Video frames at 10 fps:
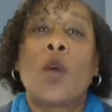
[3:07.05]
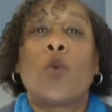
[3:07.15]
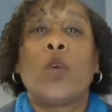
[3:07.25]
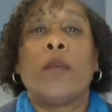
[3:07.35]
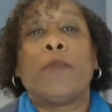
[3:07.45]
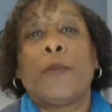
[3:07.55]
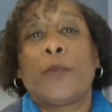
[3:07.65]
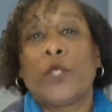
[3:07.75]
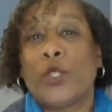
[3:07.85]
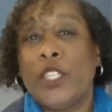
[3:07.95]
when
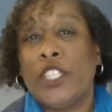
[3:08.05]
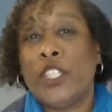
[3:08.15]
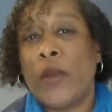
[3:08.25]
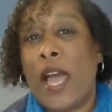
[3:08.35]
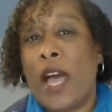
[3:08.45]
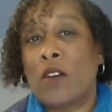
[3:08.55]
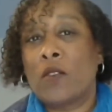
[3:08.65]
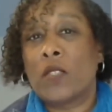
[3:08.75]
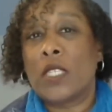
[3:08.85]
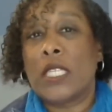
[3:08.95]
people treat you
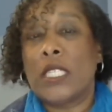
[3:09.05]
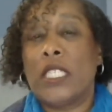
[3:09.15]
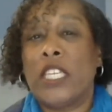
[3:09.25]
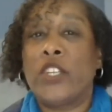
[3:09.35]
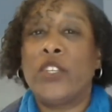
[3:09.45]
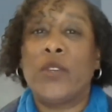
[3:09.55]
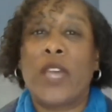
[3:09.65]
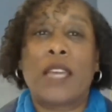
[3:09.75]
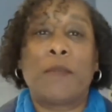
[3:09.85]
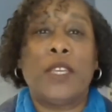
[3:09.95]
out to dinner, you
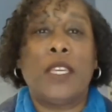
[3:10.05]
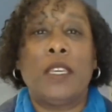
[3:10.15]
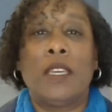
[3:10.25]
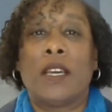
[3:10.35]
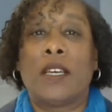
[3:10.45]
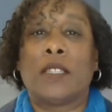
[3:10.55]
gotta be